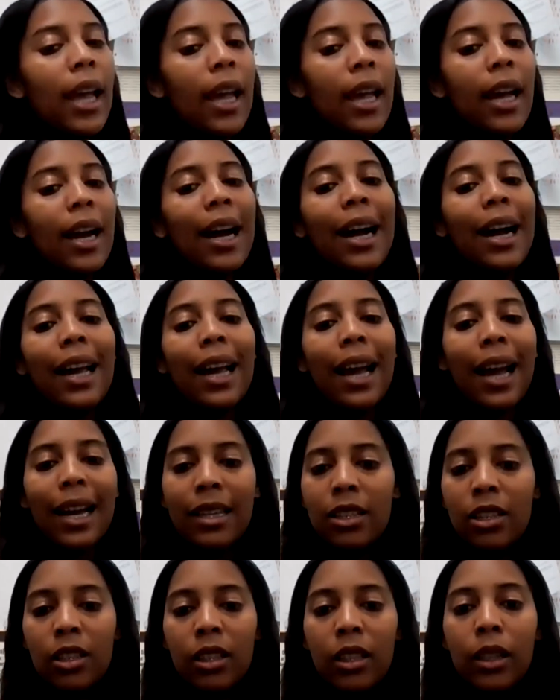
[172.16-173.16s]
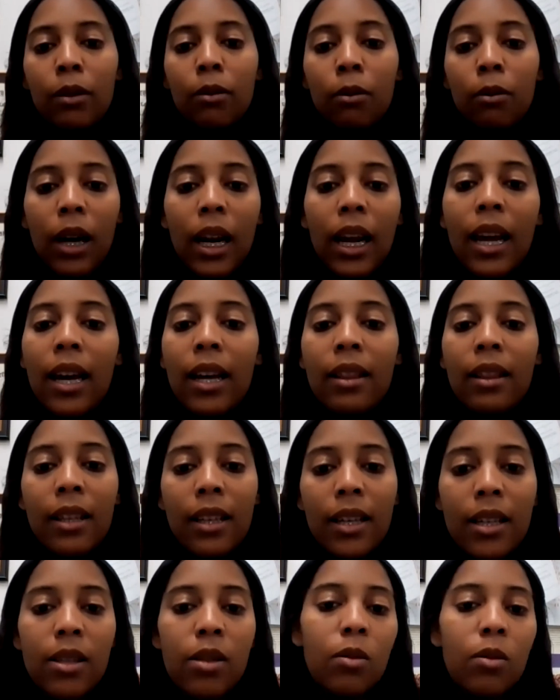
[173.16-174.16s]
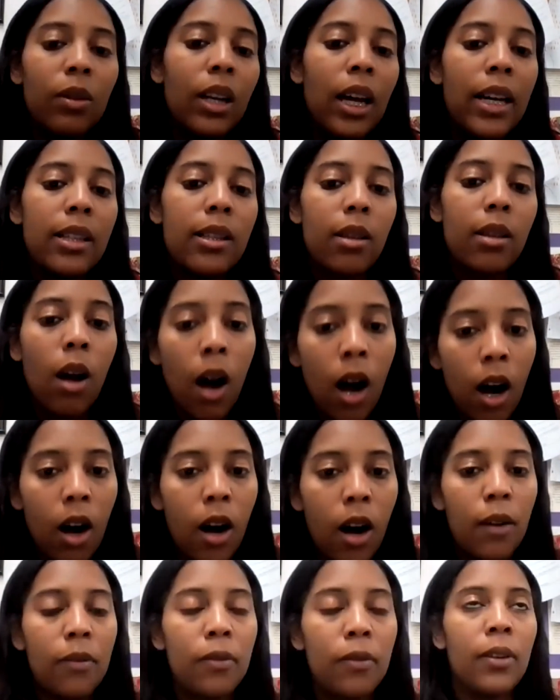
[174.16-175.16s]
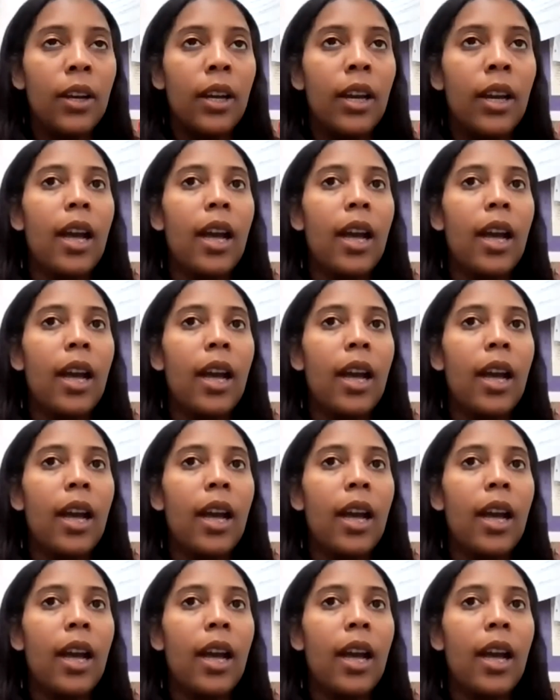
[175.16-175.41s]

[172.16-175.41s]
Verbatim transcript: Ai actually ran the Israelites off